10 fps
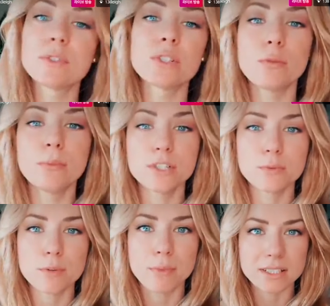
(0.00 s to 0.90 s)
so much
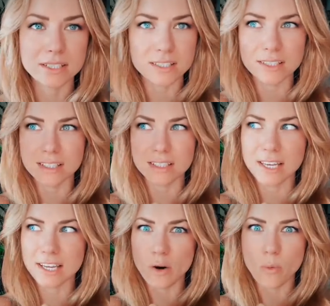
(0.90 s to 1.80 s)
more mentally
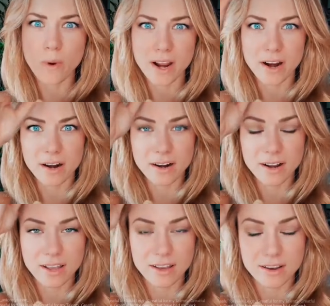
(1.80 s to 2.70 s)
like aware
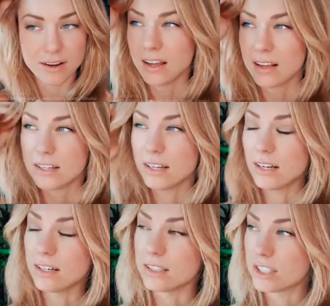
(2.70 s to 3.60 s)
and
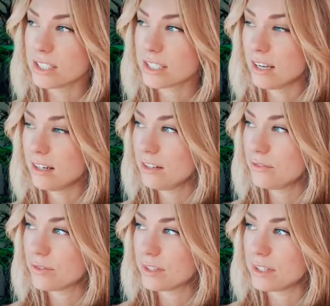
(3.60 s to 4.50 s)
just kind
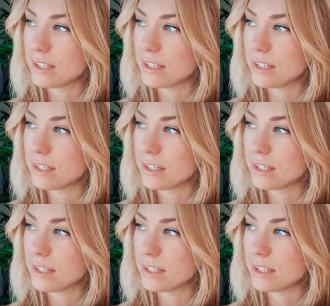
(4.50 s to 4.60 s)
of